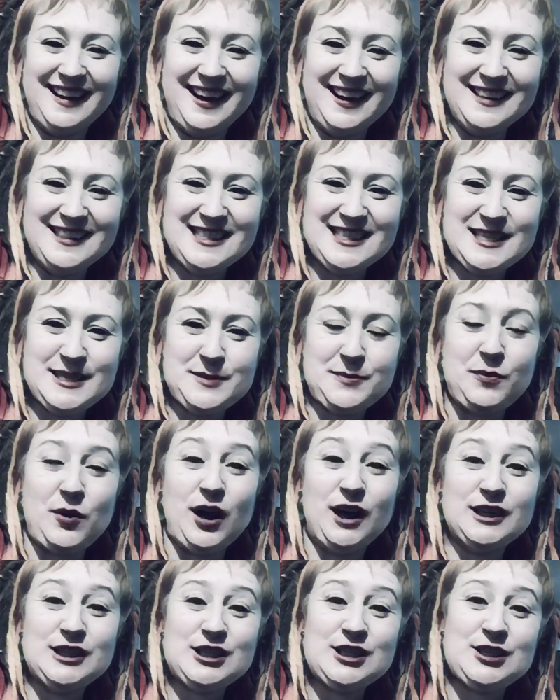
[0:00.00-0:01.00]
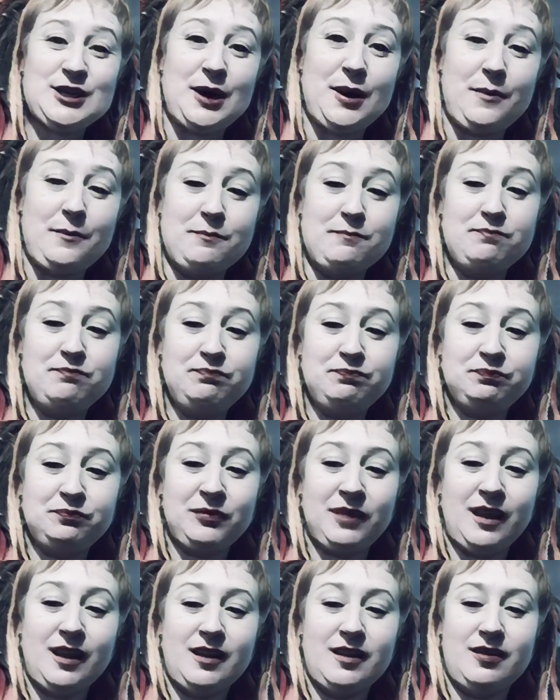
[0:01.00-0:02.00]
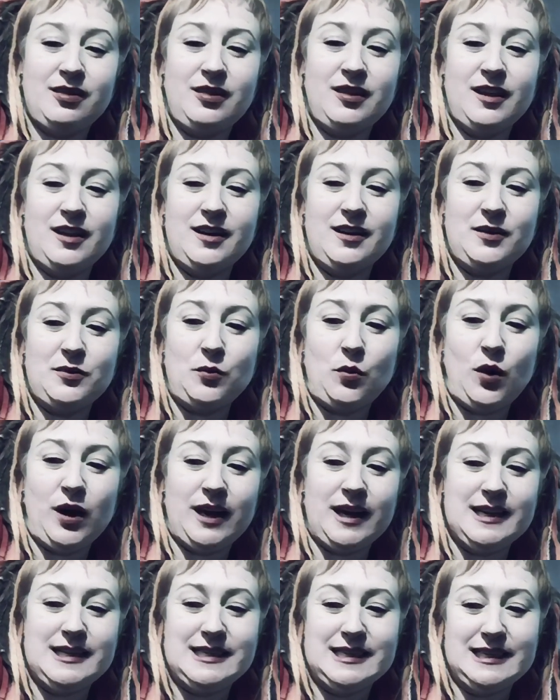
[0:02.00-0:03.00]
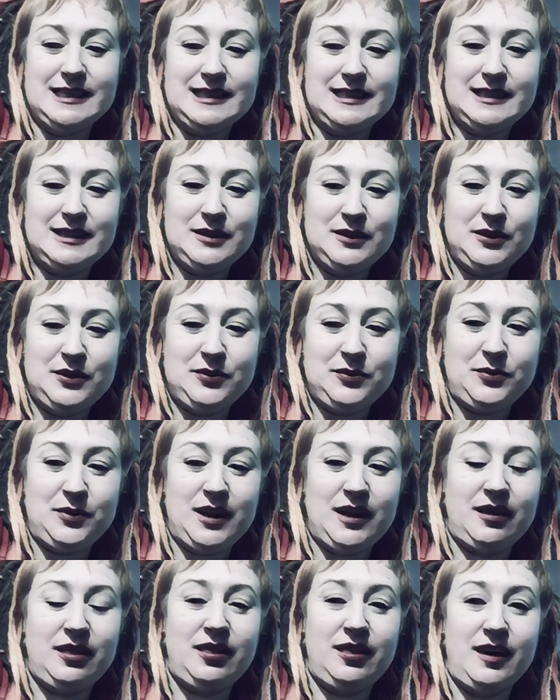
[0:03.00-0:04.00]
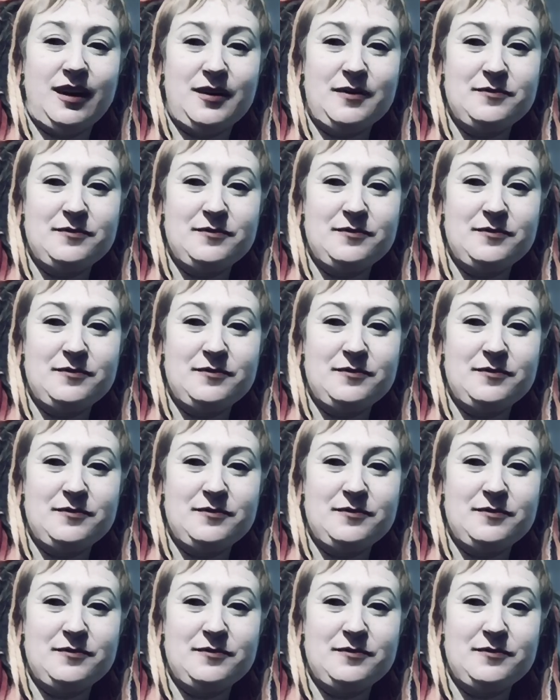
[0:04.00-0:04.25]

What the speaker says: I just watched what I did with